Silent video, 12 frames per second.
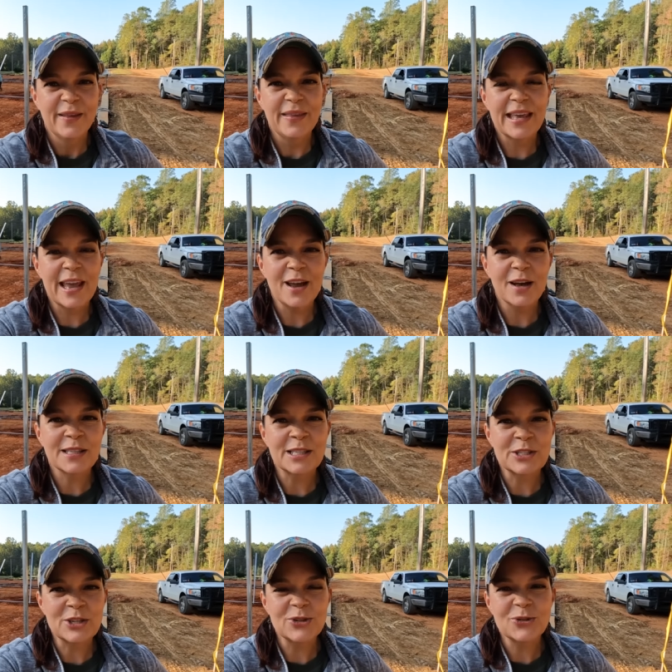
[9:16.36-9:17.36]
the chaos
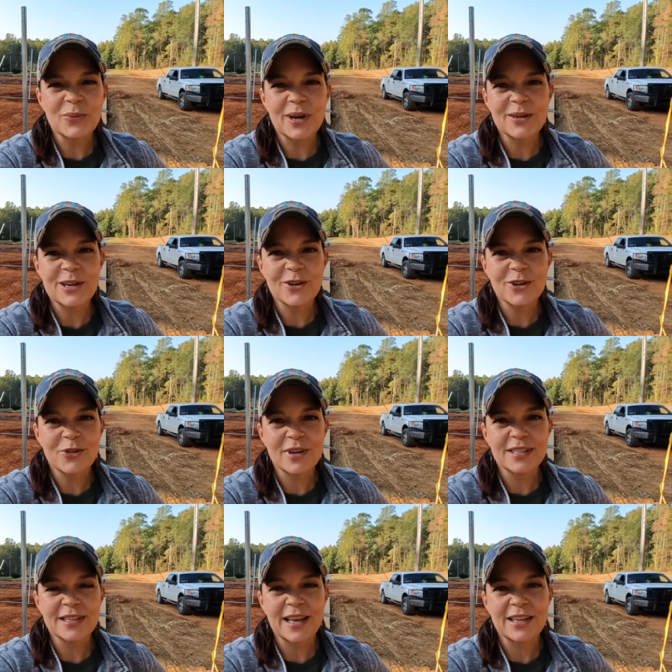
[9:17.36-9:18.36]
ensues around here at
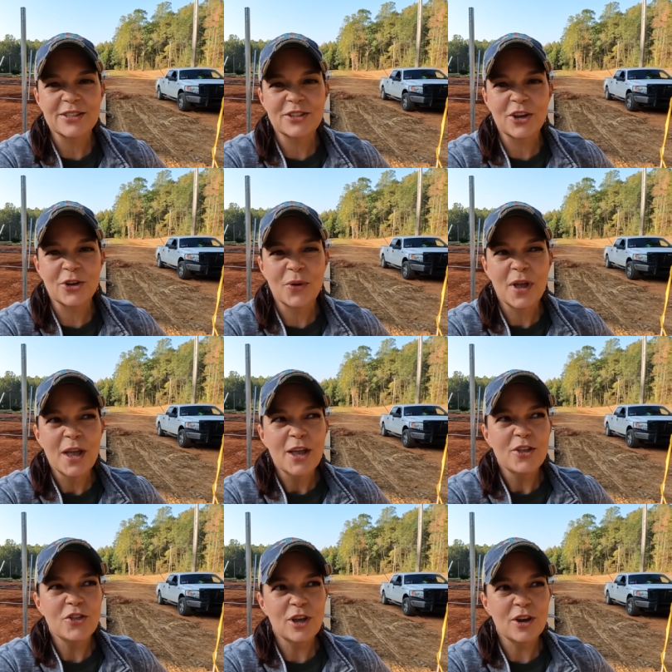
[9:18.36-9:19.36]
Creekside. So
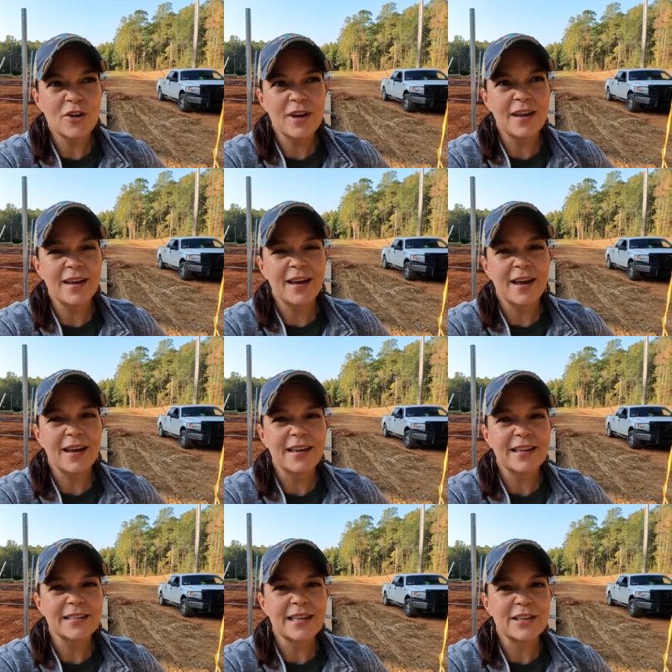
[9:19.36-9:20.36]
Jerry
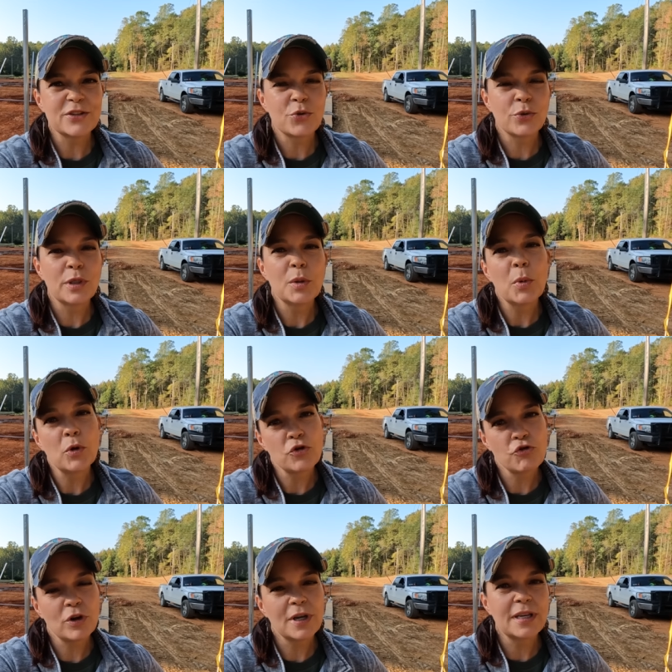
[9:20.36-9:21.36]
is escorting the
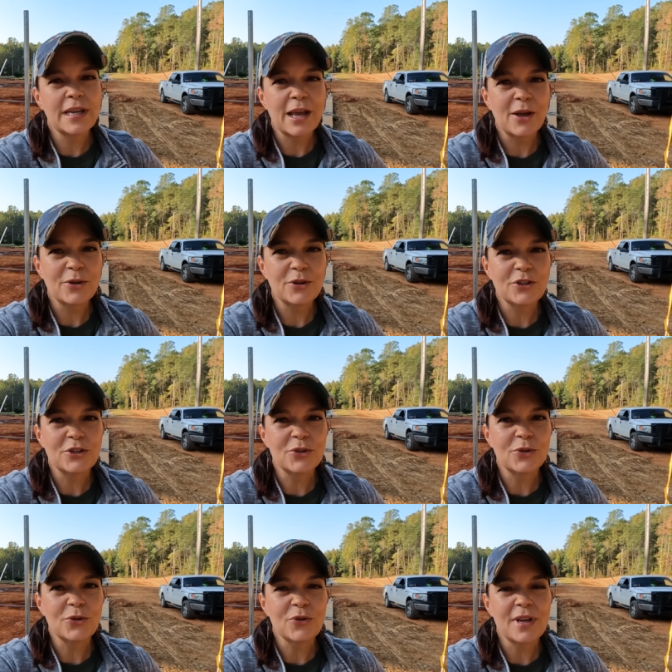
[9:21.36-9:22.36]
mulch truck down
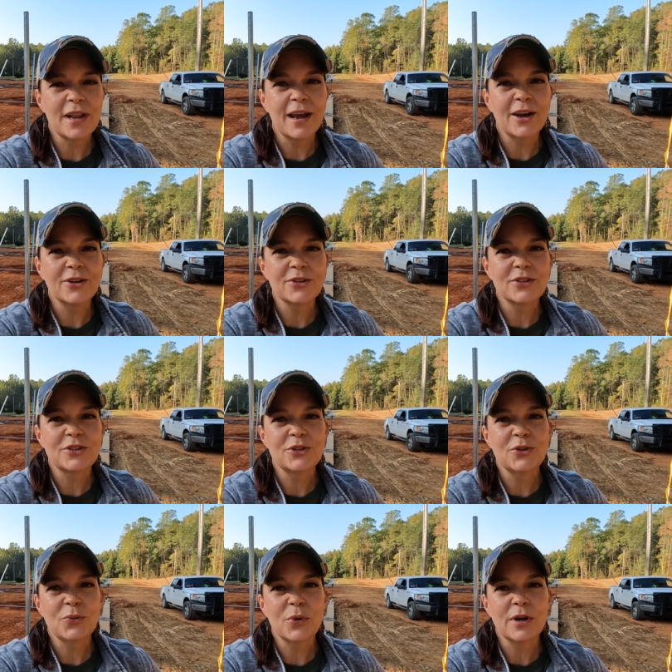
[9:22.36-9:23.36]
to the greenhouse
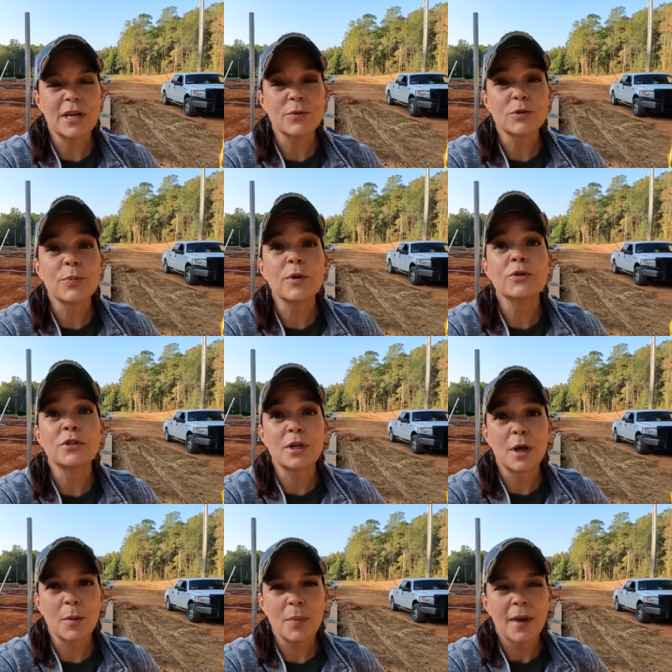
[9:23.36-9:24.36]
to where he was supposed to
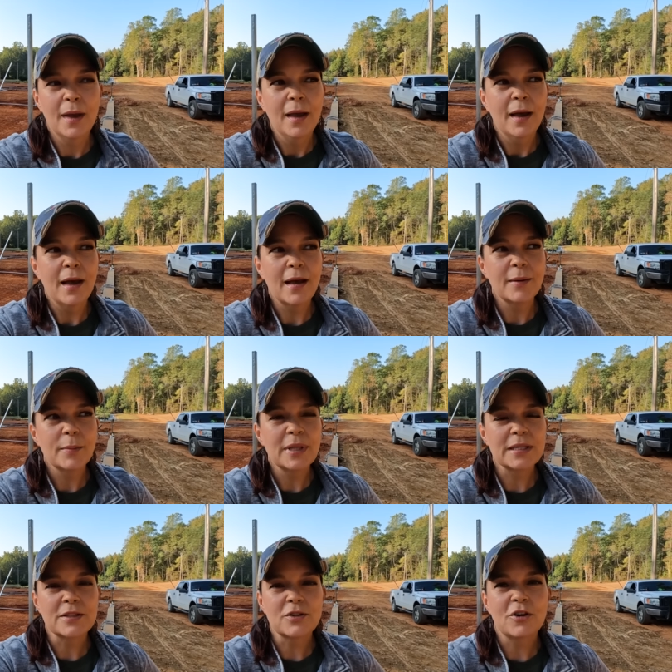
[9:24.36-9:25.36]
dump.
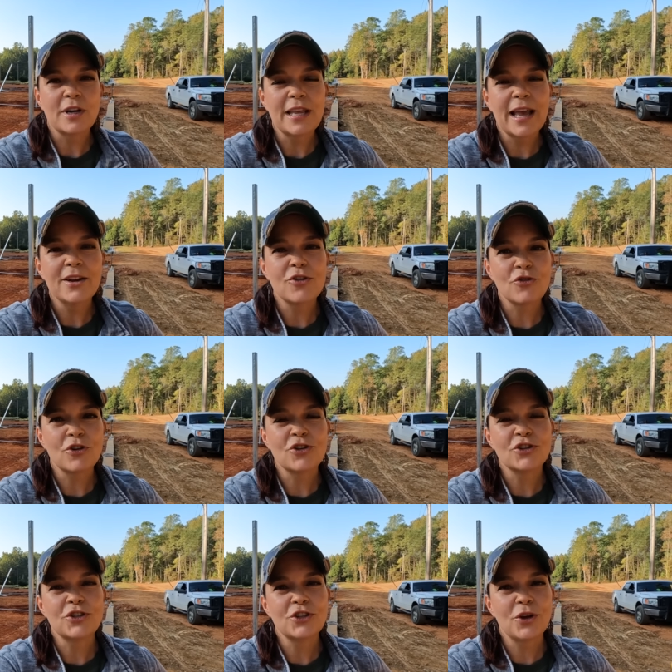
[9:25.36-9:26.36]
Bless his heart, he had
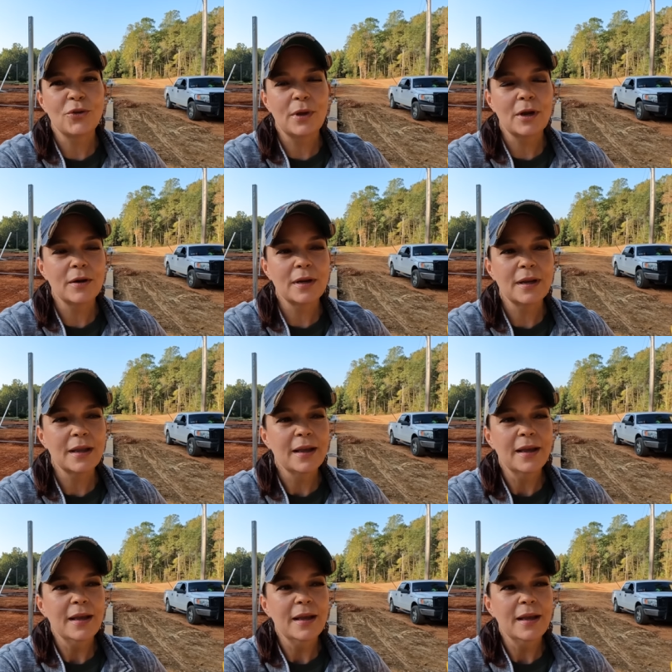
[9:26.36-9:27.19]
instructions to go there, and